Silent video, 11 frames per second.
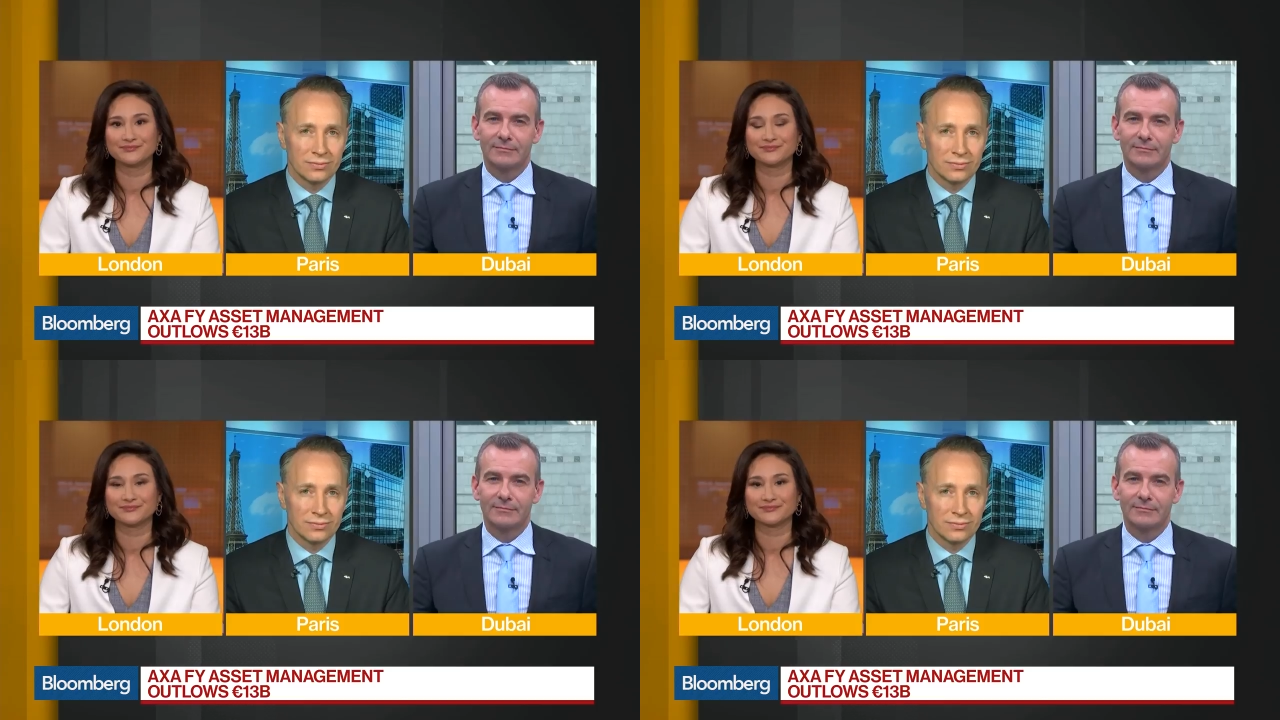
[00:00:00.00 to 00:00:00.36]

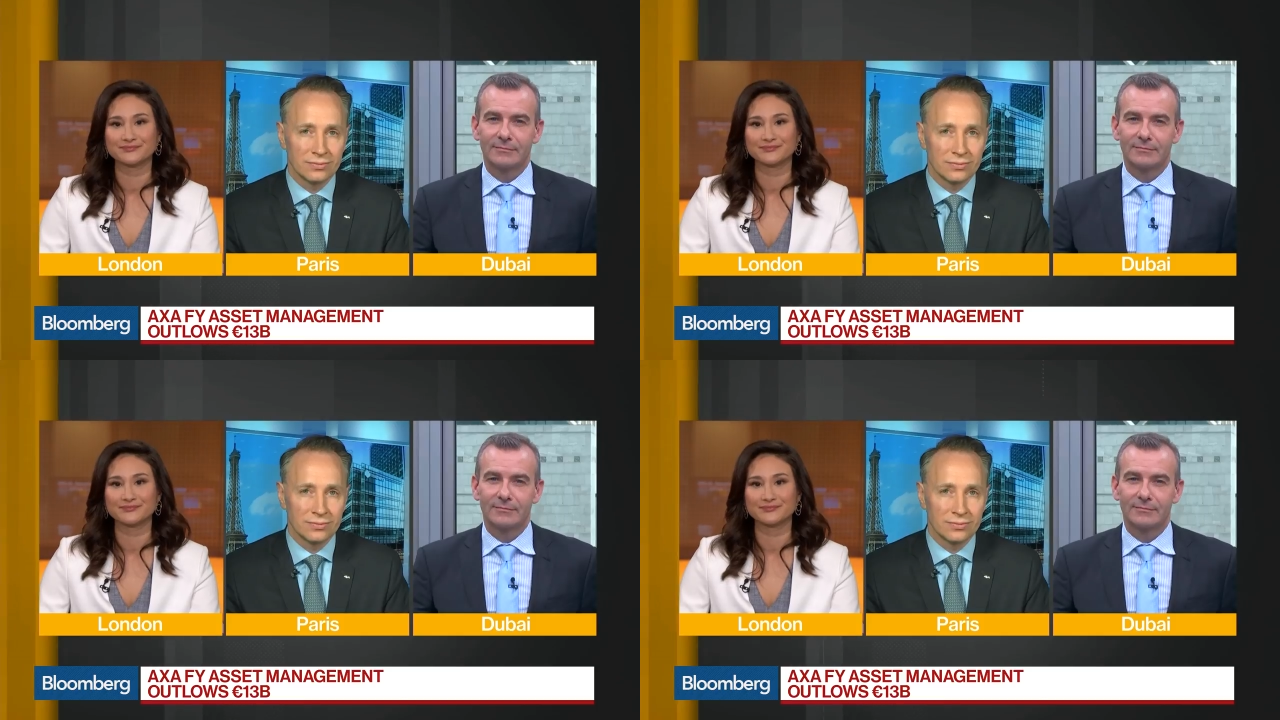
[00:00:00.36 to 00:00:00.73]

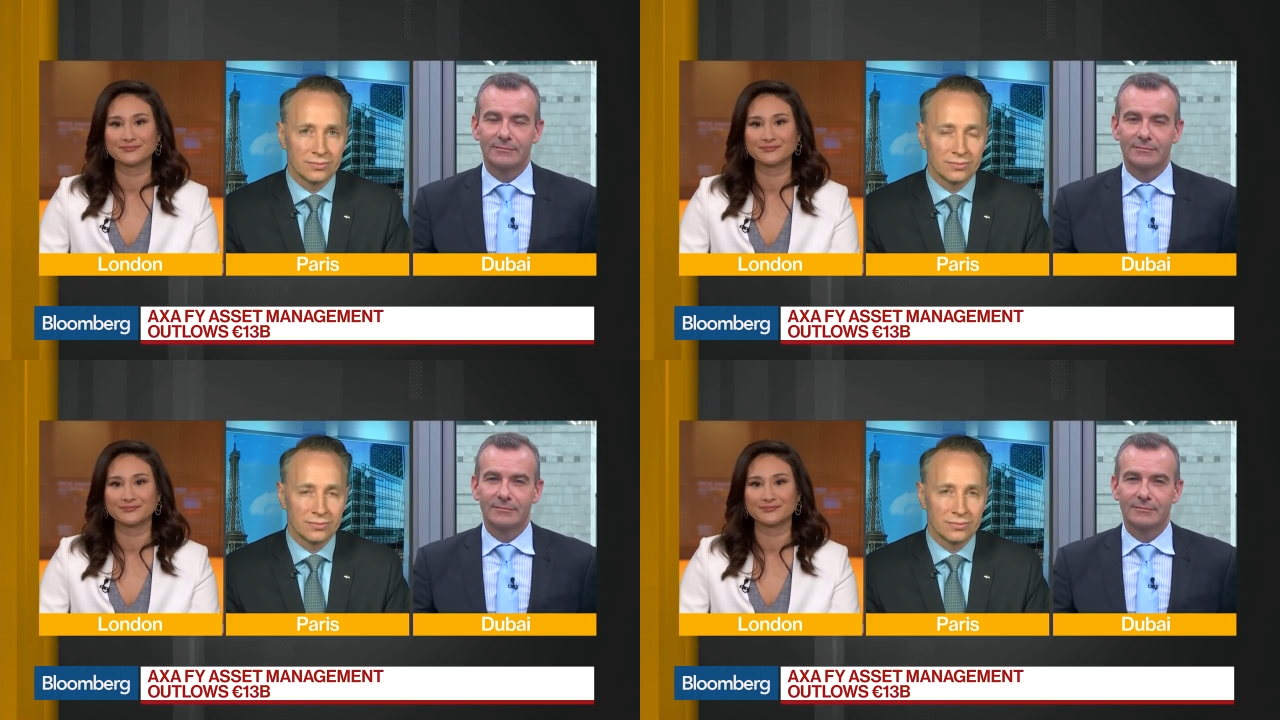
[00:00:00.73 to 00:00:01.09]

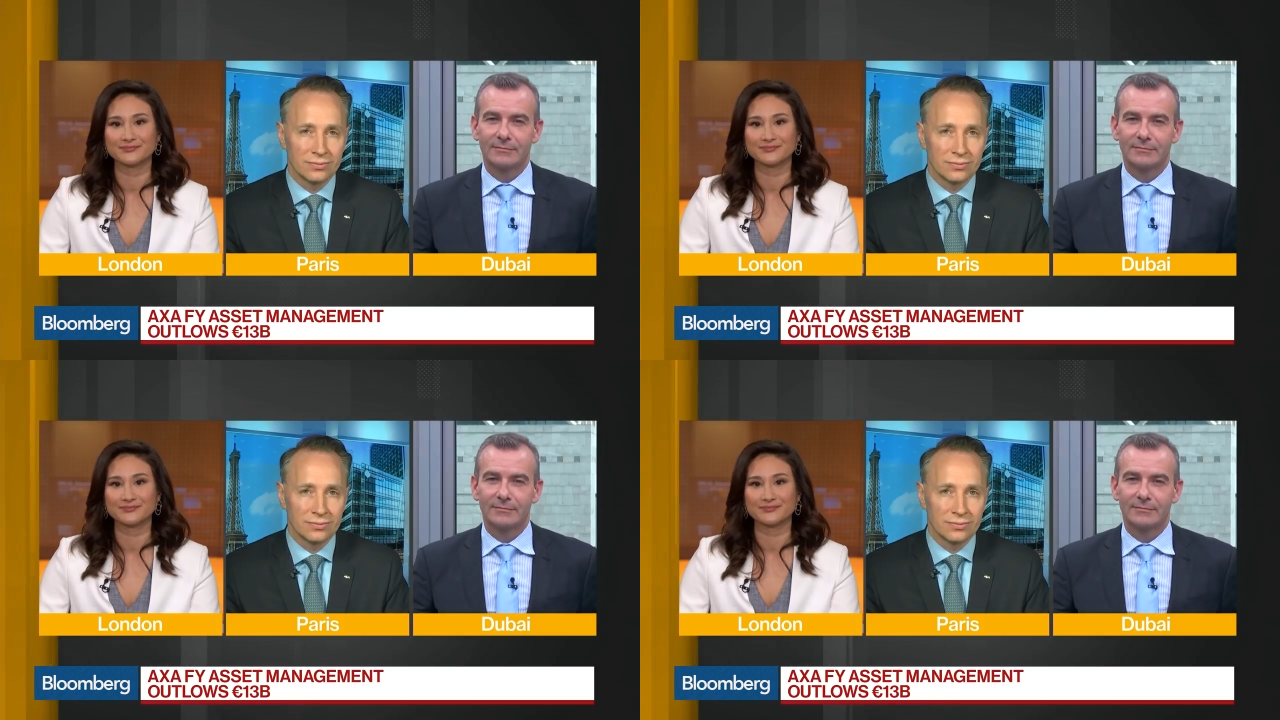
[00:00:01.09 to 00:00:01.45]

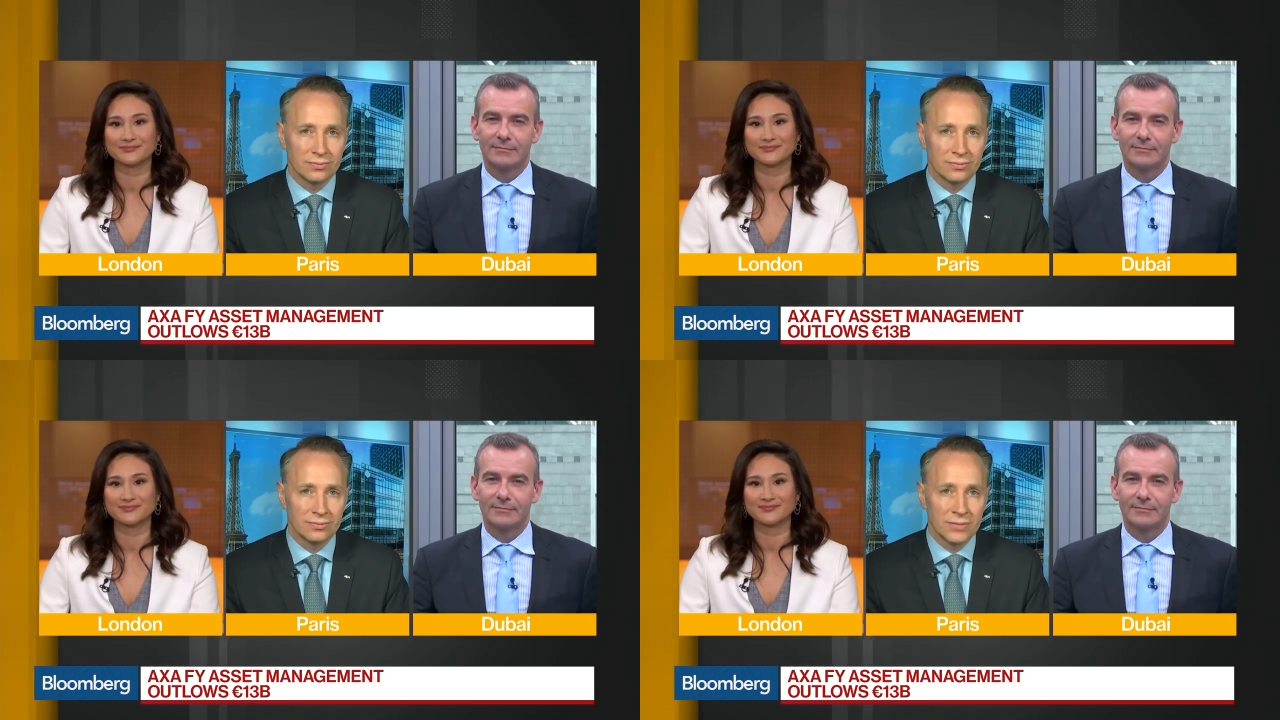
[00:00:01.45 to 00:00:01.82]

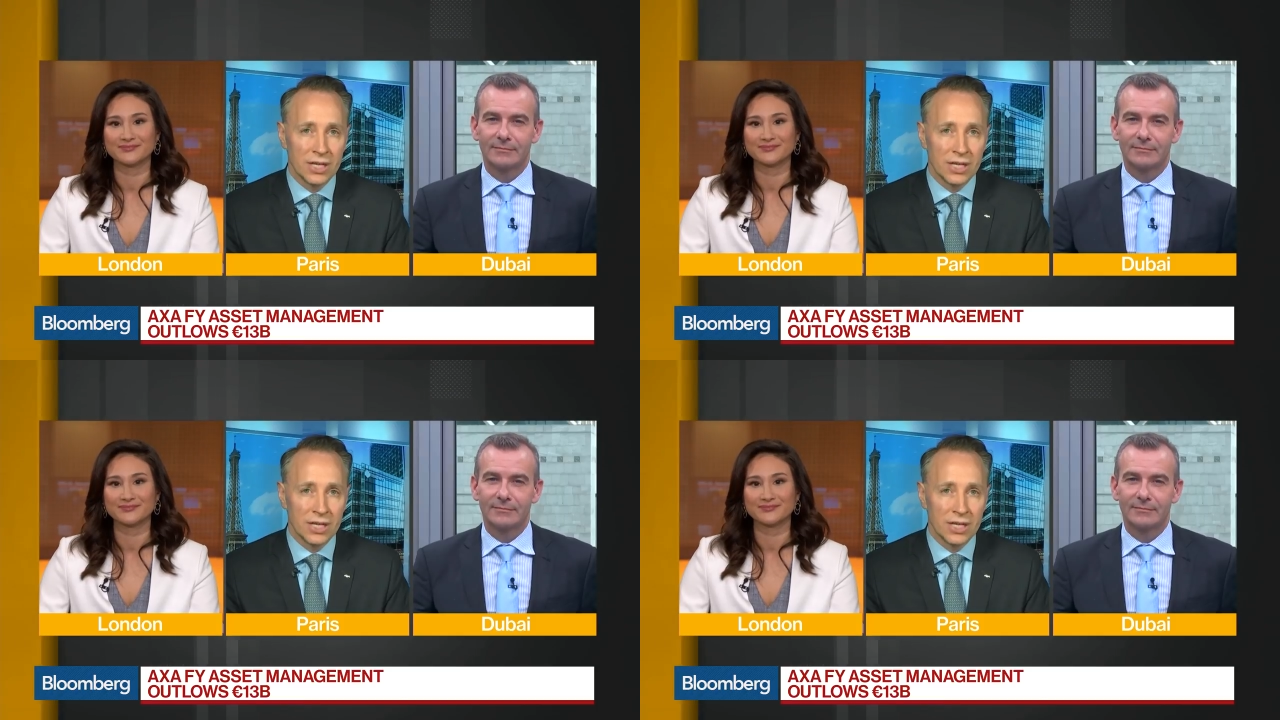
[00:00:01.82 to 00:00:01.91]
Nothing is said.